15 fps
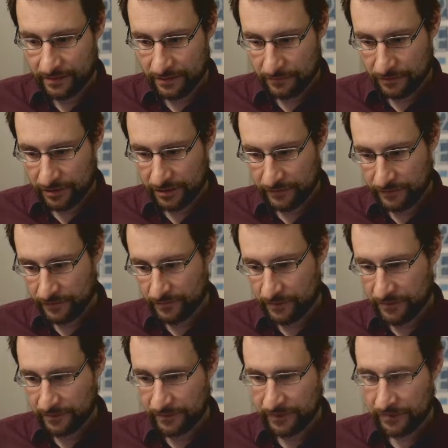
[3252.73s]
What have
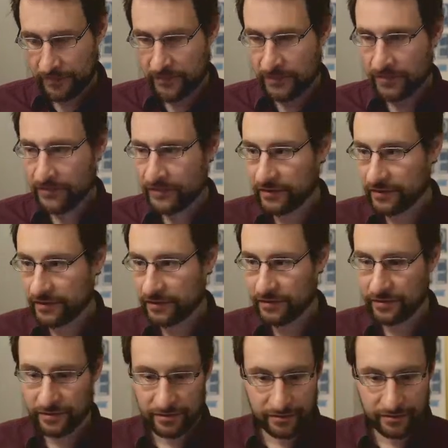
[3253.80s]
I done there?